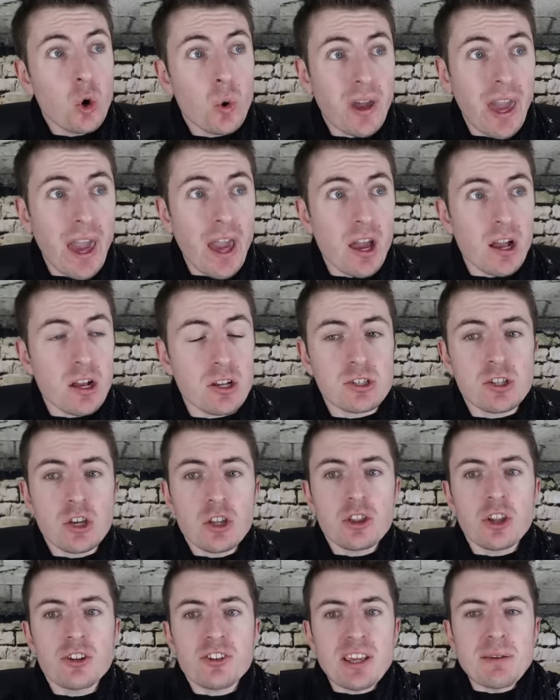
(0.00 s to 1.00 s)
Who cares?
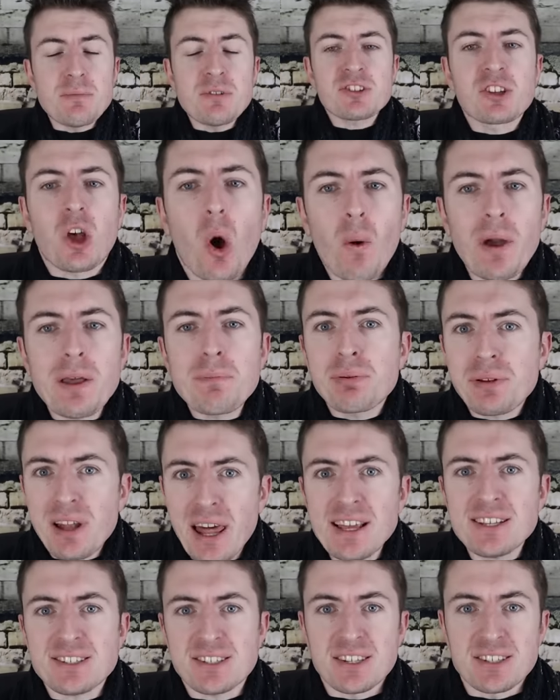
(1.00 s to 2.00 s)
The team is going
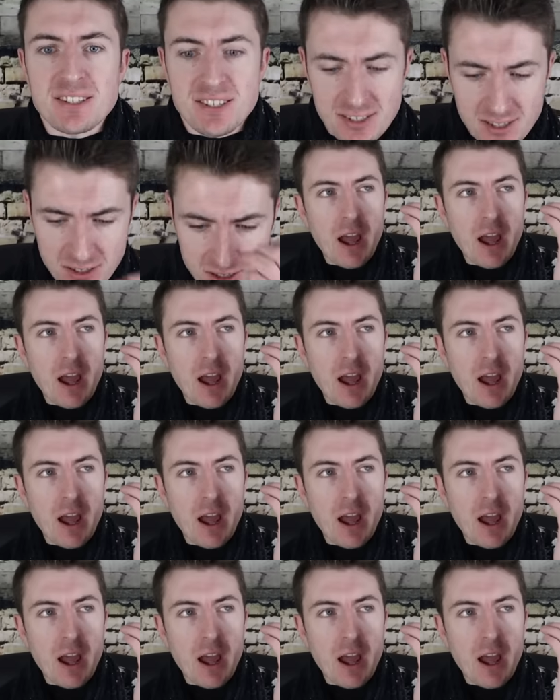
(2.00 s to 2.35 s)
places.